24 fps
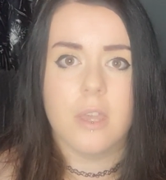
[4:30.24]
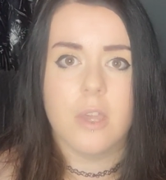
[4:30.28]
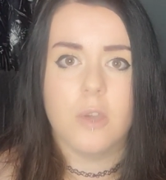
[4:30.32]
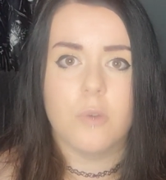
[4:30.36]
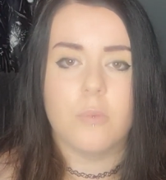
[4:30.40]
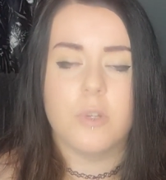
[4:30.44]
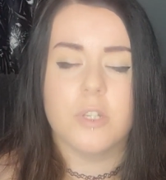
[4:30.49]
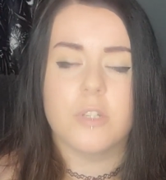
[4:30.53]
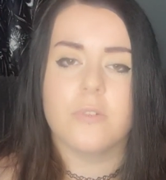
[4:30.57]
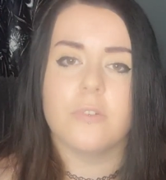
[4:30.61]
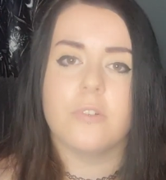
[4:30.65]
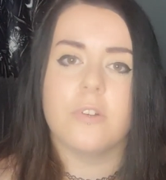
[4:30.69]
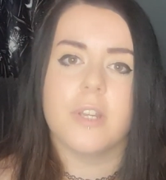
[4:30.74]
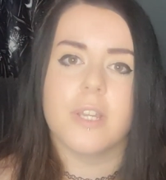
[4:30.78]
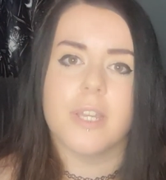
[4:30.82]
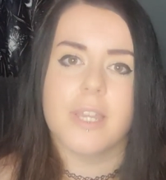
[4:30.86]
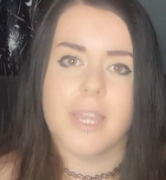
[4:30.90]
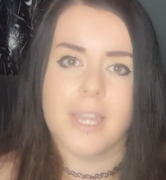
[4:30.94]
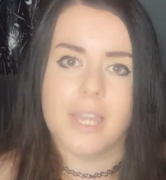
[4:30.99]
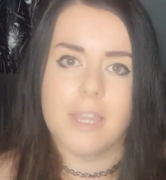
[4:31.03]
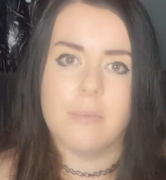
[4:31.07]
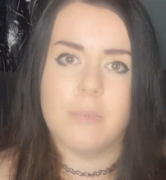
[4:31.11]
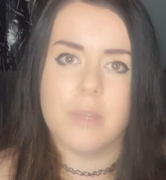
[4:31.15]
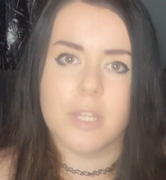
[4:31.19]
which for a
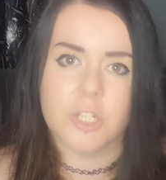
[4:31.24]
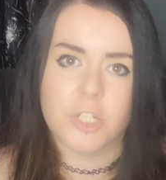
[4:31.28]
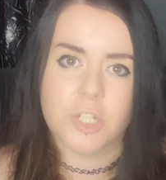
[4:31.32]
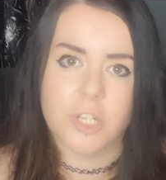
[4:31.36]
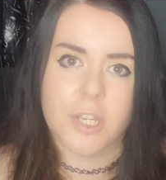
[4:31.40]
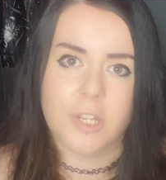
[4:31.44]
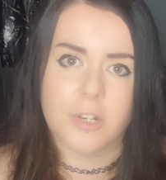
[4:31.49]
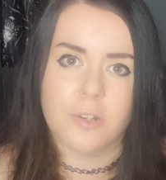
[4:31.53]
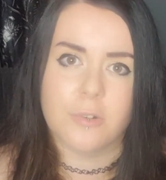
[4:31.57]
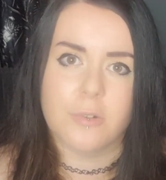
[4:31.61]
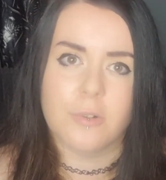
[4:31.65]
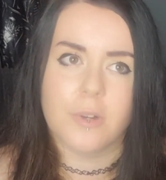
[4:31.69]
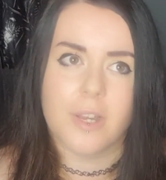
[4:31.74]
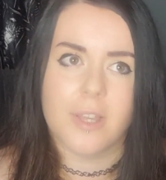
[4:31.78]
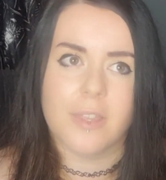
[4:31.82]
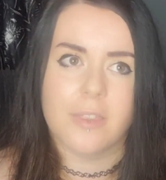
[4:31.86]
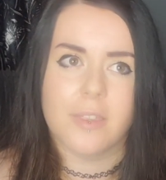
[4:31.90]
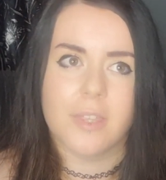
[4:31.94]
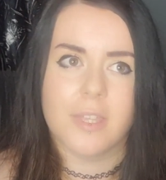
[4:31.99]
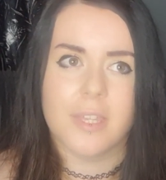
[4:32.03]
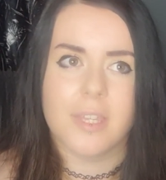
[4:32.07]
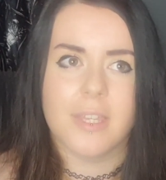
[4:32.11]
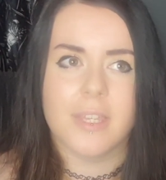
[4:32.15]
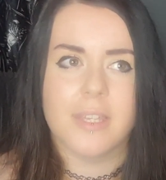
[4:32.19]
gaming channel I
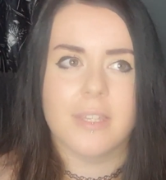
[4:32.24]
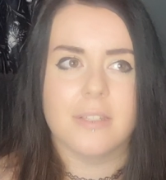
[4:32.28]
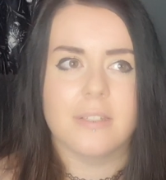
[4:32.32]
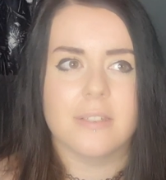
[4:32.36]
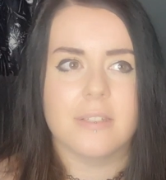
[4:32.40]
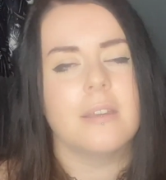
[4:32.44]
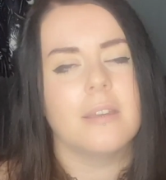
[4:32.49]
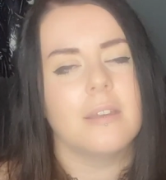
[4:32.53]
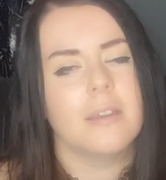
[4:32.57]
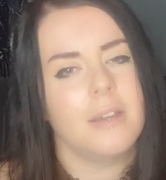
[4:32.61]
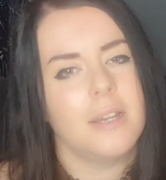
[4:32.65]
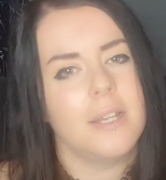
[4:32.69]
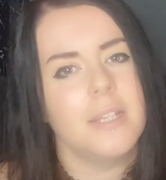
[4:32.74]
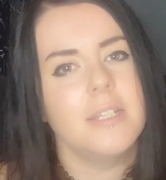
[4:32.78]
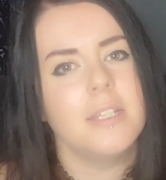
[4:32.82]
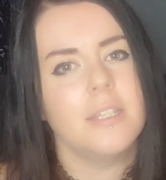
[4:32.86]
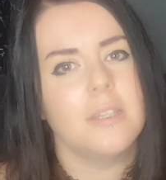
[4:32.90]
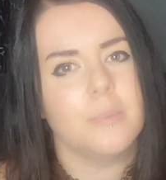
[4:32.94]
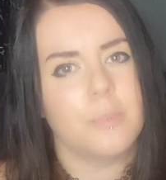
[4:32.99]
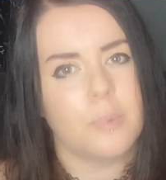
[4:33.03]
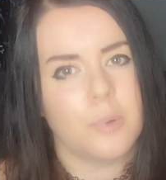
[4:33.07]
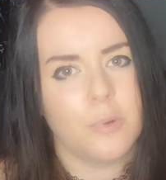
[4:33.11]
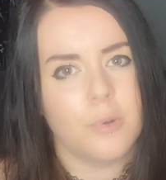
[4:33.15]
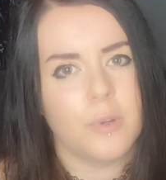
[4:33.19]
think is kind of
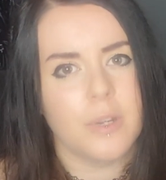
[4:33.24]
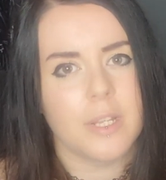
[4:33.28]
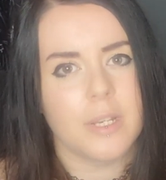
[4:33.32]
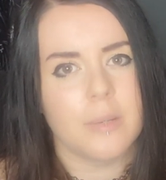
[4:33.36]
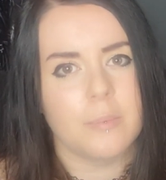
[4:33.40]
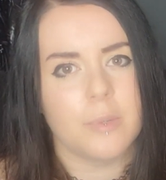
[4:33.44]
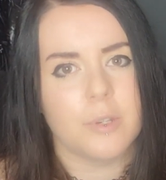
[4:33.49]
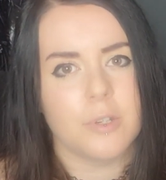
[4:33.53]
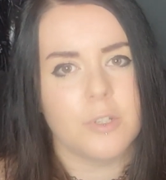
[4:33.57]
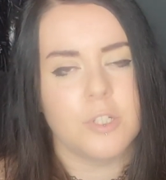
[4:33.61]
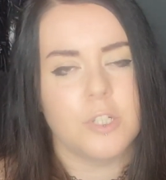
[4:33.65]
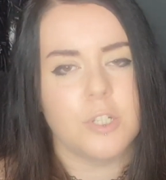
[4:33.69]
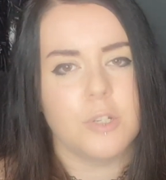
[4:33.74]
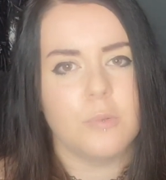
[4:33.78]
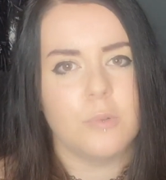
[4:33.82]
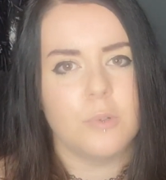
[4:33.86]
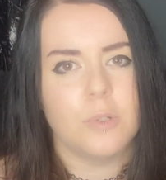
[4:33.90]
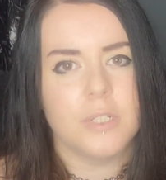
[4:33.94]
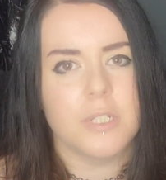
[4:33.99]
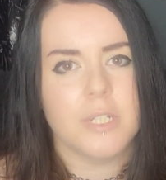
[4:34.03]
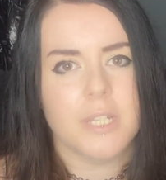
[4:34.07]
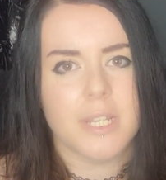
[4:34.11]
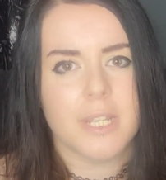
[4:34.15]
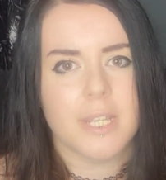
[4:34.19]
the point because you
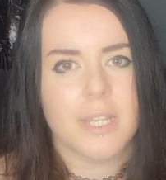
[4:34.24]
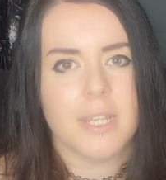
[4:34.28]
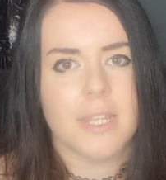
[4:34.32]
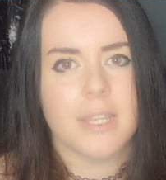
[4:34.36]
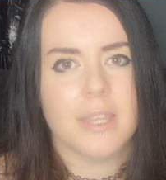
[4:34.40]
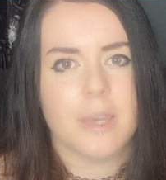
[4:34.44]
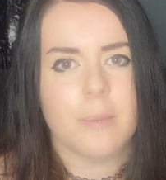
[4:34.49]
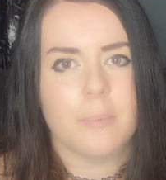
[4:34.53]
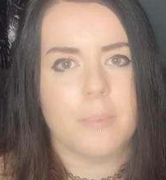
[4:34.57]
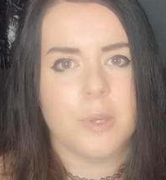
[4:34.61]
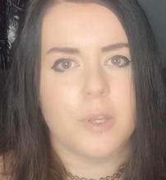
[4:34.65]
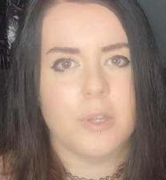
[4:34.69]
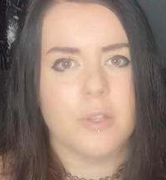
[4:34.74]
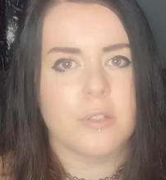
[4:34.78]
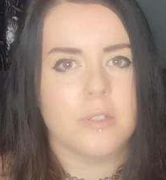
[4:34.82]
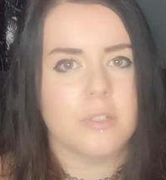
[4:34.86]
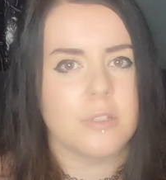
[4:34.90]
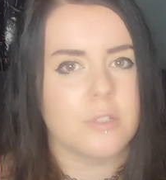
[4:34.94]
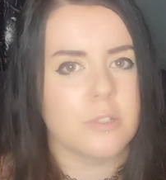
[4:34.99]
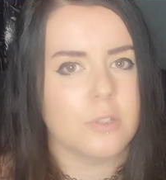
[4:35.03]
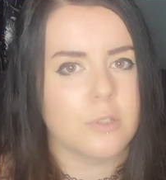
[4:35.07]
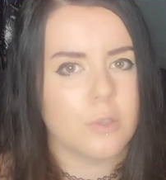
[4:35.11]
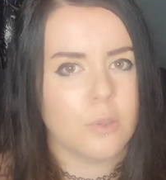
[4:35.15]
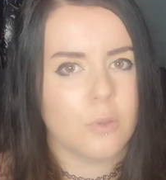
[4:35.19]
want to hear that
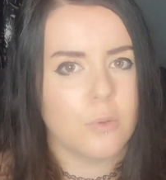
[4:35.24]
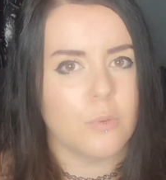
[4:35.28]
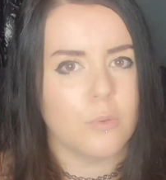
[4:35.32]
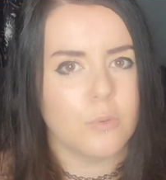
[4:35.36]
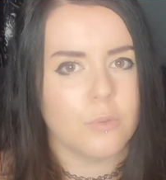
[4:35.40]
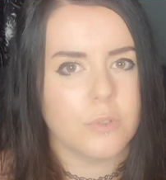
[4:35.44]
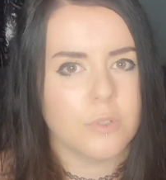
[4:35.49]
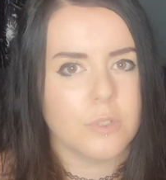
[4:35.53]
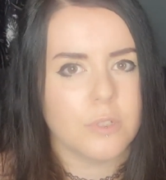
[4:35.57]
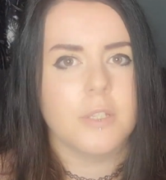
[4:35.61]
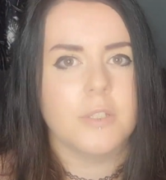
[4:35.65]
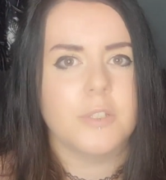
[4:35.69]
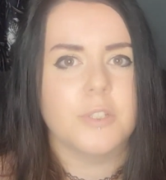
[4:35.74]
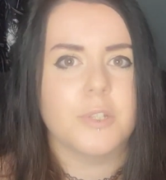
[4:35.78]
person's thoughts.